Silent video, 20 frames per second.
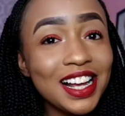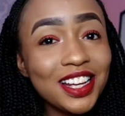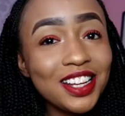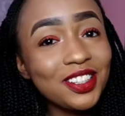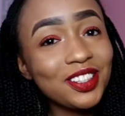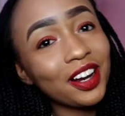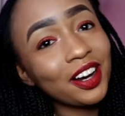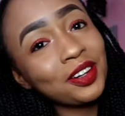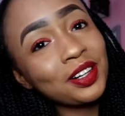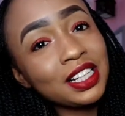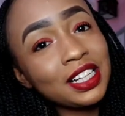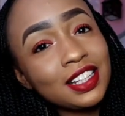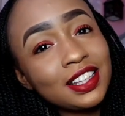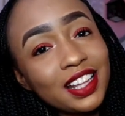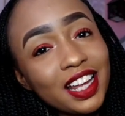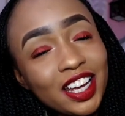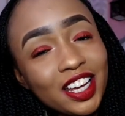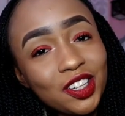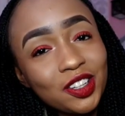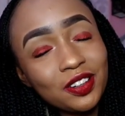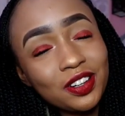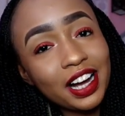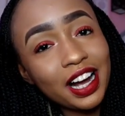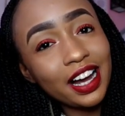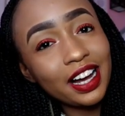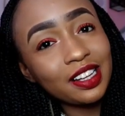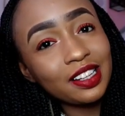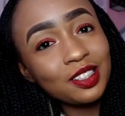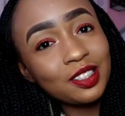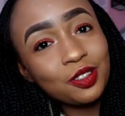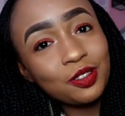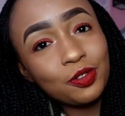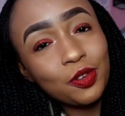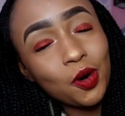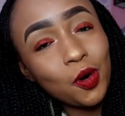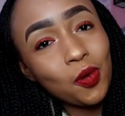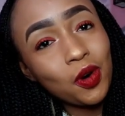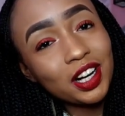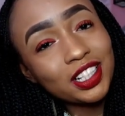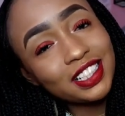So I really thank you guys
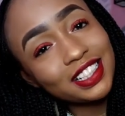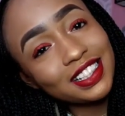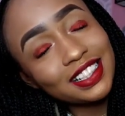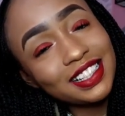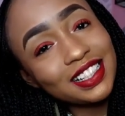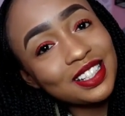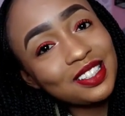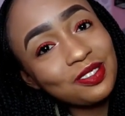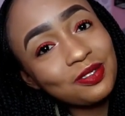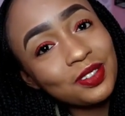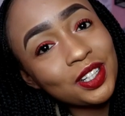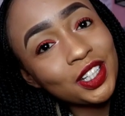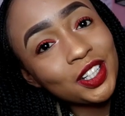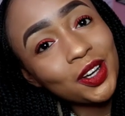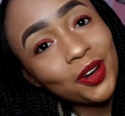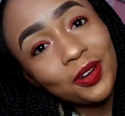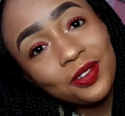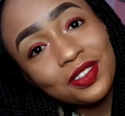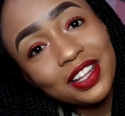for watching this video.